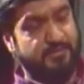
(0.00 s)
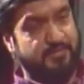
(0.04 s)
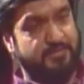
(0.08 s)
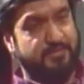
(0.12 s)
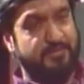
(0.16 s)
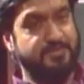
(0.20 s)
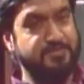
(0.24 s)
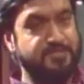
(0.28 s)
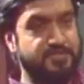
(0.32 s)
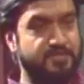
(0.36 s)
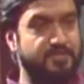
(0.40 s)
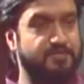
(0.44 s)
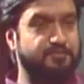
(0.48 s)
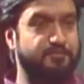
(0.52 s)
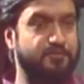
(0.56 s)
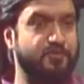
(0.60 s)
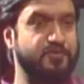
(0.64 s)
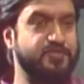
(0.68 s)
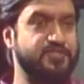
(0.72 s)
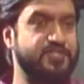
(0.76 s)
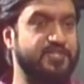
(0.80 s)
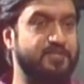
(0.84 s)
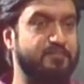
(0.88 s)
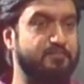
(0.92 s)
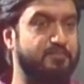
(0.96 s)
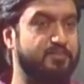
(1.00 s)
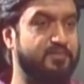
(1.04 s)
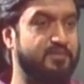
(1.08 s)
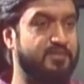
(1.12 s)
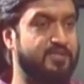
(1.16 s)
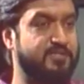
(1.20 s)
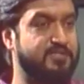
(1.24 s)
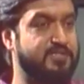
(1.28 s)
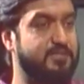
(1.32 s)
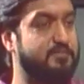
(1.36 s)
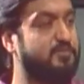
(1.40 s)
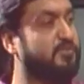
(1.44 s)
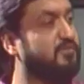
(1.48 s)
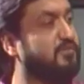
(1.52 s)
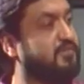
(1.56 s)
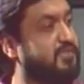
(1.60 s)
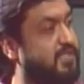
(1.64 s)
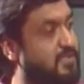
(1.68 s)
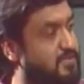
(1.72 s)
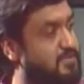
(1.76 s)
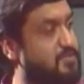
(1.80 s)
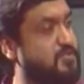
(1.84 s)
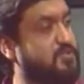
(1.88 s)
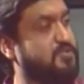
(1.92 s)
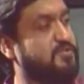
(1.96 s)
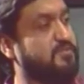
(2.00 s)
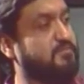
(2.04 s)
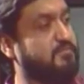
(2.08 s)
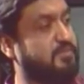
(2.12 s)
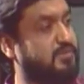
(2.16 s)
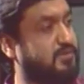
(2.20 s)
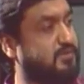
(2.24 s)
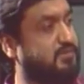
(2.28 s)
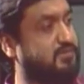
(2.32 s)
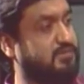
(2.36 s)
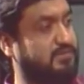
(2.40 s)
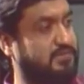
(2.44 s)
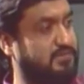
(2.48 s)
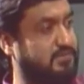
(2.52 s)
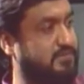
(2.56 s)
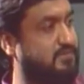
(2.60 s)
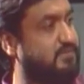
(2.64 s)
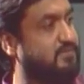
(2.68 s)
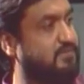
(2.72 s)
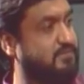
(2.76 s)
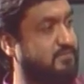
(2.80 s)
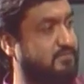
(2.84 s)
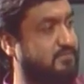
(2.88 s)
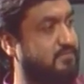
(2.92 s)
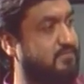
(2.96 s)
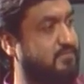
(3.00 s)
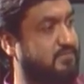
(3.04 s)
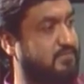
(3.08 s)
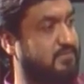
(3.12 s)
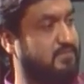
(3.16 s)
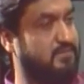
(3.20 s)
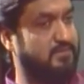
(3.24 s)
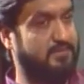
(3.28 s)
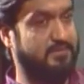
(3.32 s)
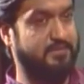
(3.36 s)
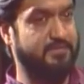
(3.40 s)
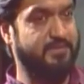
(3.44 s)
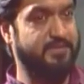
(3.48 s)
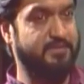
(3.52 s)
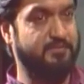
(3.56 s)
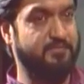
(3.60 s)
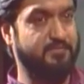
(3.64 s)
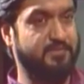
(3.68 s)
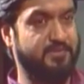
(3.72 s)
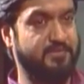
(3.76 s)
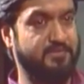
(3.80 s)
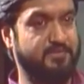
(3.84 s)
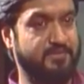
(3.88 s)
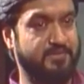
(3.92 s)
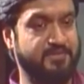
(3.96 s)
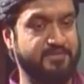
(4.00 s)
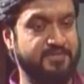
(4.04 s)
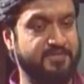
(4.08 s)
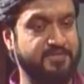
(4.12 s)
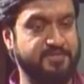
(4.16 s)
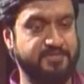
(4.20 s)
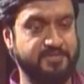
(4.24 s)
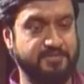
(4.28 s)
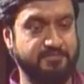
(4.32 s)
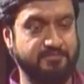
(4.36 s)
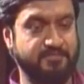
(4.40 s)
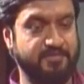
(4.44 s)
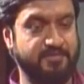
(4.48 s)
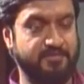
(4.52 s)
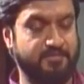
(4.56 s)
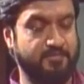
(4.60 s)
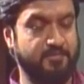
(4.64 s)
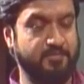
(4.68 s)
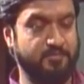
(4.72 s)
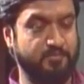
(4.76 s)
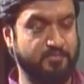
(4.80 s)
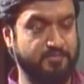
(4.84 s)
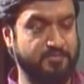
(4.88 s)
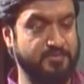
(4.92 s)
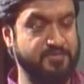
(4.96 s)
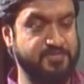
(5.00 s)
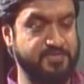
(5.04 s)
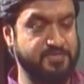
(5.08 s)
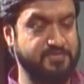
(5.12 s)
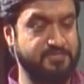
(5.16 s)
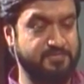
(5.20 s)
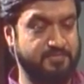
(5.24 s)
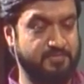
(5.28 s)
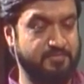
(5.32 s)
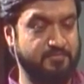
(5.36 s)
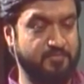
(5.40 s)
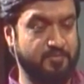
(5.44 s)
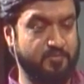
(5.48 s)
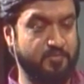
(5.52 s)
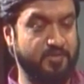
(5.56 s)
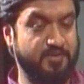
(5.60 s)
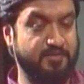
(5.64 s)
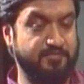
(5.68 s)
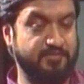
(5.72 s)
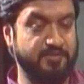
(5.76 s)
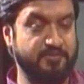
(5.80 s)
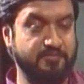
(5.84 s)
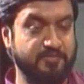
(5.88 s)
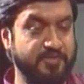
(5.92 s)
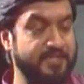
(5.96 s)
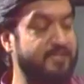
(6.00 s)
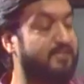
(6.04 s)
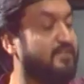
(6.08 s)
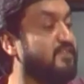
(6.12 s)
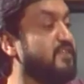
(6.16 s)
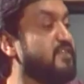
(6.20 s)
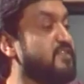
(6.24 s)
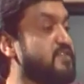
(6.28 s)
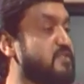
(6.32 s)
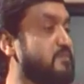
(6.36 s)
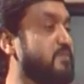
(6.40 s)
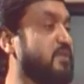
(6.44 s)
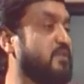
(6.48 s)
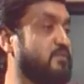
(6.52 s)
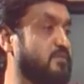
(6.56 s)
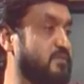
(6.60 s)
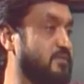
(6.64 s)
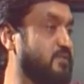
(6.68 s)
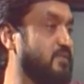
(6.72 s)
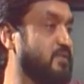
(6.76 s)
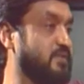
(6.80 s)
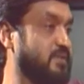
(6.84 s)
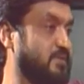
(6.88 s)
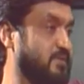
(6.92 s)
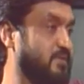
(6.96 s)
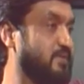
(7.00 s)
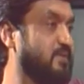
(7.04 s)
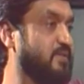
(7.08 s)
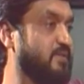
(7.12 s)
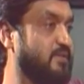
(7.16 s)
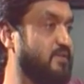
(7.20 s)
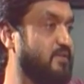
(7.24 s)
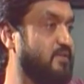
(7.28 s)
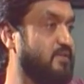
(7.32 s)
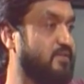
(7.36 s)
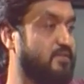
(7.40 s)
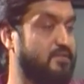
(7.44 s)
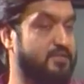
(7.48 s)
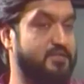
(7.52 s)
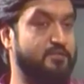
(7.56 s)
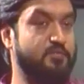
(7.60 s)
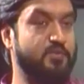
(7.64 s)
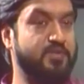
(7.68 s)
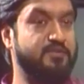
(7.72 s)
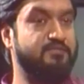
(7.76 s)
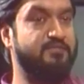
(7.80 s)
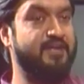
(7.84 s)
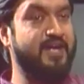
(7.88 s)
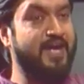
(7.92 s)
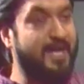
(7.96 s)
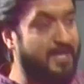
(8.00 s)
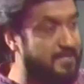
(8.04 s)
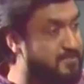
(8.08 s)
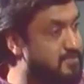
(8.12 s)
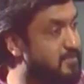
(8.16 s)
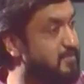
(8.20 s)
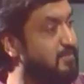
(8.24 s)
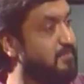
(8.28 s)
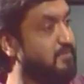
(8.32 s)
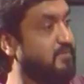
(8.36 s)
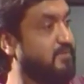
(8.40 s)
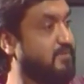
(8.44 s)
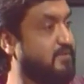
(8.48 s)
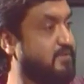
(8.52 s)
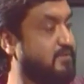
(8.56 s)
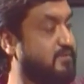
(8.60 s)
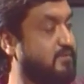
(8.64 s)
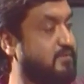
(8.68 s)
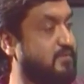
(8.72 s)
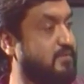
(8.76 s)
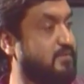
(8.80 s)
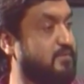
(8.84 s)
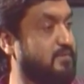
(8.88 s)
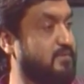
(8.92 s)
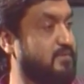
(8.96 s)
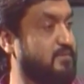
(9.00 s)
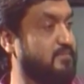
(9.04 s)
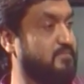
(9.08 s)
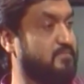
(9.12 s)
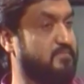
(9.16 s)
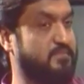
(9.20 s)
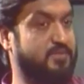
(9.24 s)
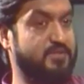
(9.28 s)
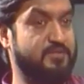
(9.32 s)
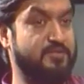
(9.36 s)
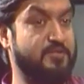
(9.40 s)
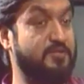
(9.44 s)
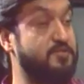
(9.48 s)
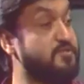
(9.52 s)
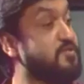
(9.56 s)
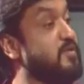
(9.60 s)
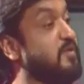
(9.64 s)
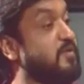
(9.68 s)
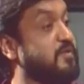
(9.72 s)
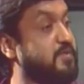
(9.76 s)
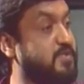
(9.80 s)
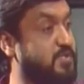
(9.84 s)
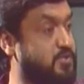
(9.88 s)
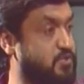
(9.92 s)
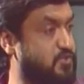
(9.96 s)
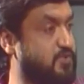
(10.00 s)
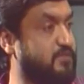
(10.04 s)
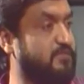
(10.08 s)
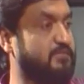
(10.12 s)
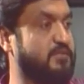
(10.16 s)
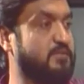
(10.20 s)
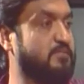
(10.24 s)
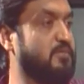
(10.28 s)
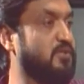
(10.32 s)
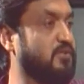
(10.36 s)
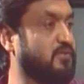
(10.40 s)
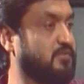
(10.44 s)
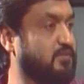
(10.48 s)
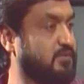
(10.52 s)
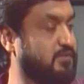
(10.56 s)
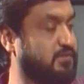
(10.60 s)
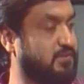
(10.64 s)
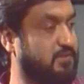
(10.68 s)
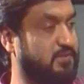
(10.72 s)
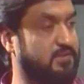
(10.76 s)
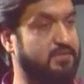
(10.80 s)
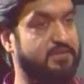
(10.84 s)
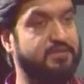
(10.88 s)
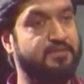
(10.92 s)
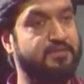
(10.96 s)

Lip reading: consider, for example, our democratization process. Now, I think it's this is one of the great things about India, that we've had a consolidation of democracy,